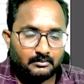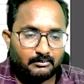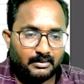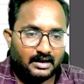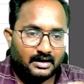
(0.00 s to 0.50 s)

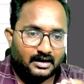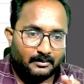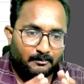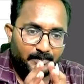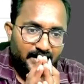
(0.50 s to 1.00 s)
my
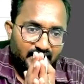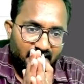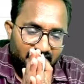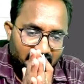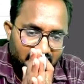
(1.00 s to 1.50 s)
company
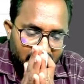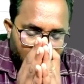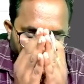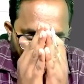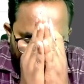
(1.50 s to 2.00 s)
SS is
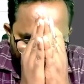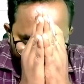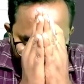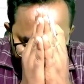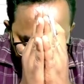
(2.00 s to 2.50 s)

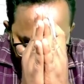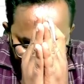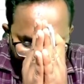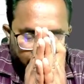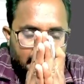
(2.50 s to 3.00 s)
always
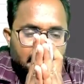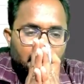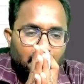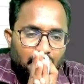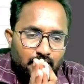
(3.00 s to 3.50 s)
31st
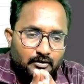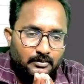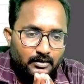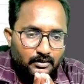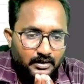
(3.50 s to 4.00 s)

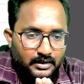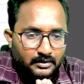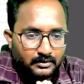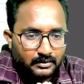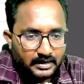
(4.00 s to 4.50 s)
October only
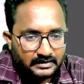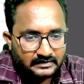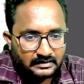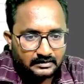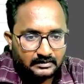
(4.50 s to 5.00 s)
due date,
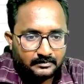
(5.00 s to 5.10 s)
sir.